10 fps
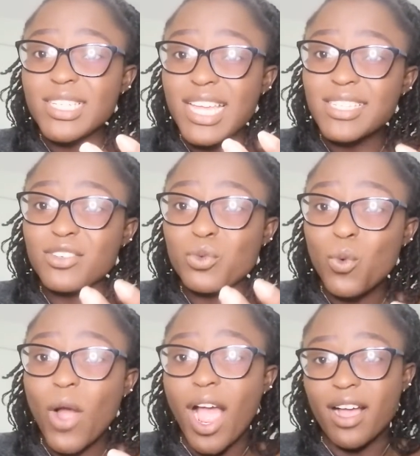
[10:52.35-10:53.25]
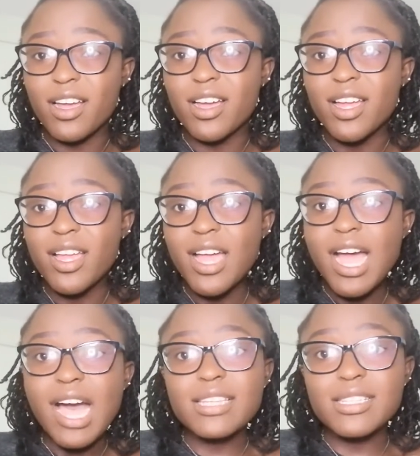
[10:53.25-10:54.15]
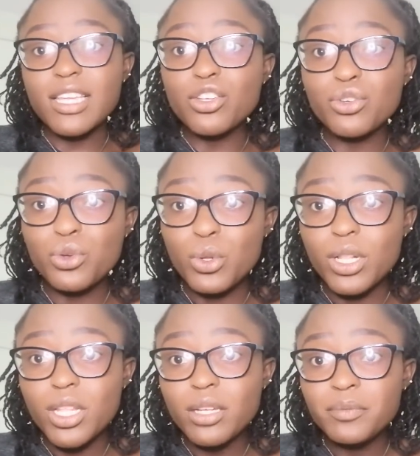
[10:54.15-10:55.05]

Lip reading: doesn't work as they should,